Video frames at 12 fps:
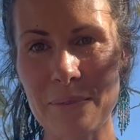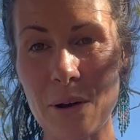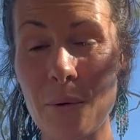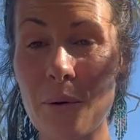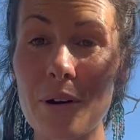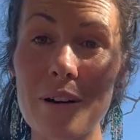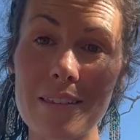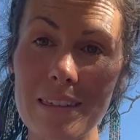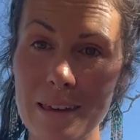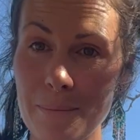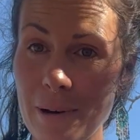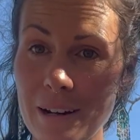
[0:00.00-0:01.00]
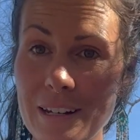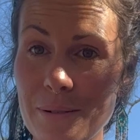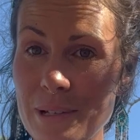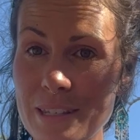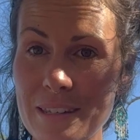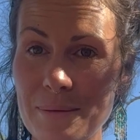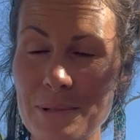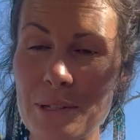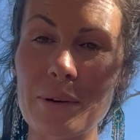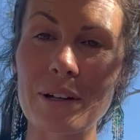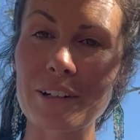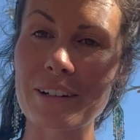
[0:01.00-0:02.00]
or the Embodied Wisdom
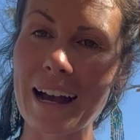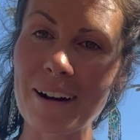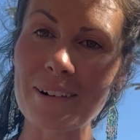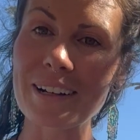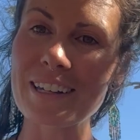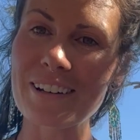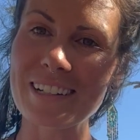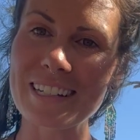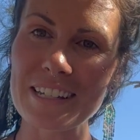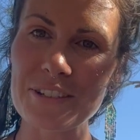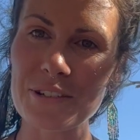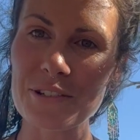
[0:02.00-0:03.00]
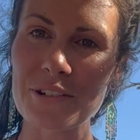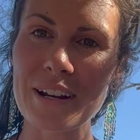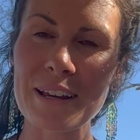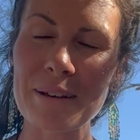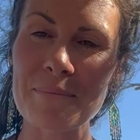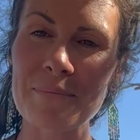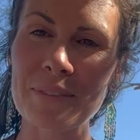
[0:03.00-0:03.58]
200-hour yoga teacher training,